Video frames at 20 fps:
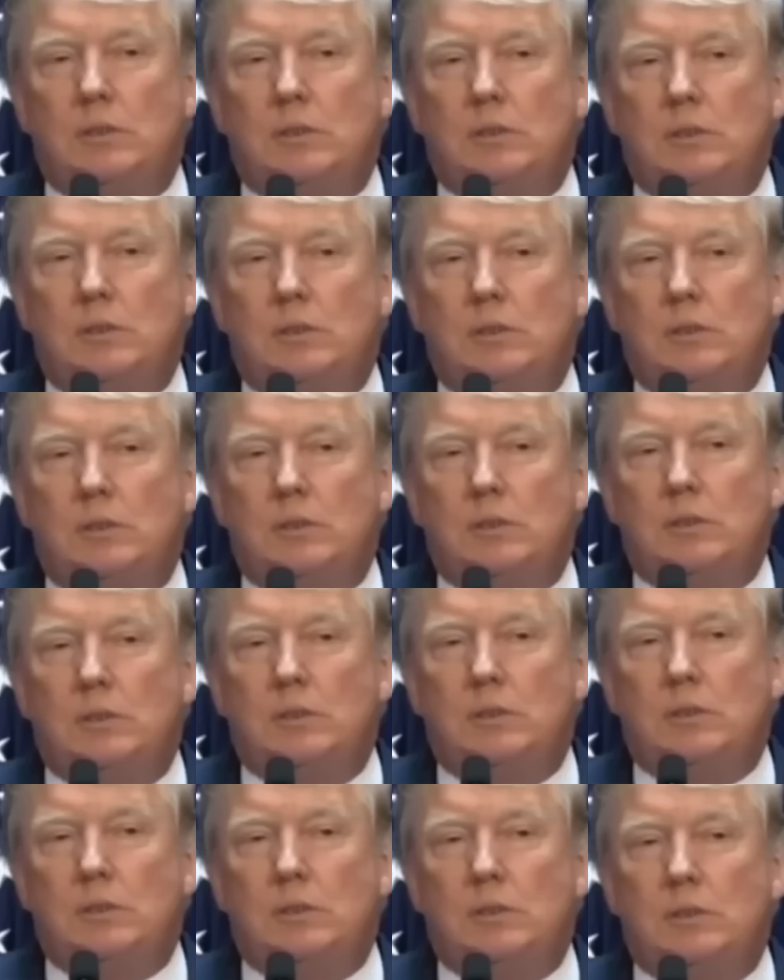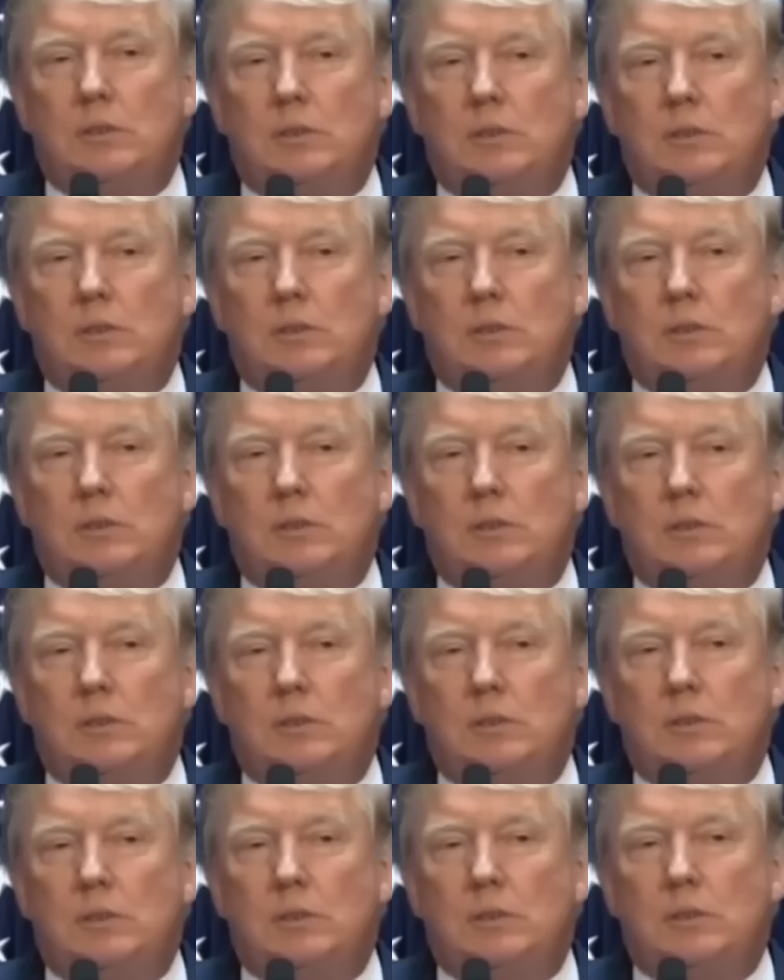
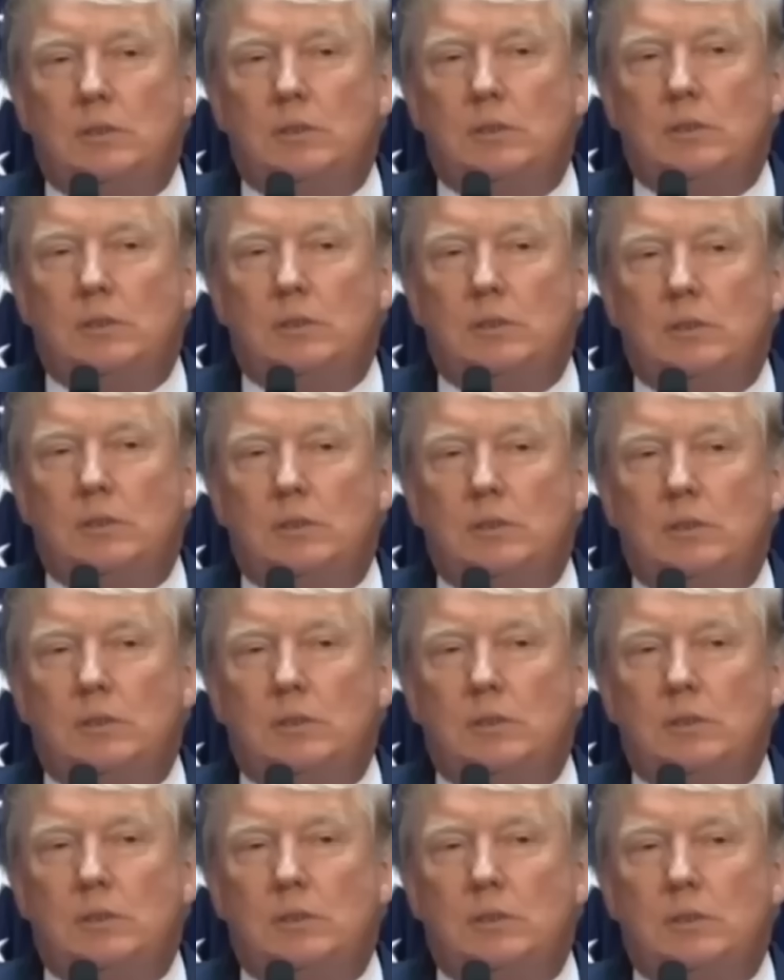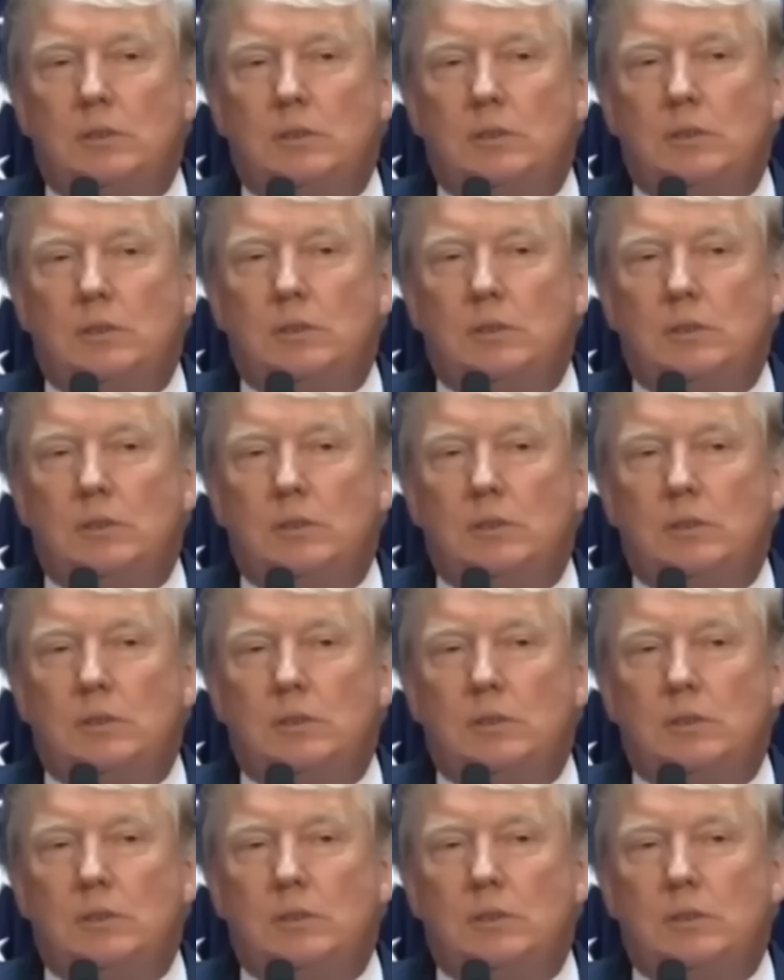The person shown says nothing.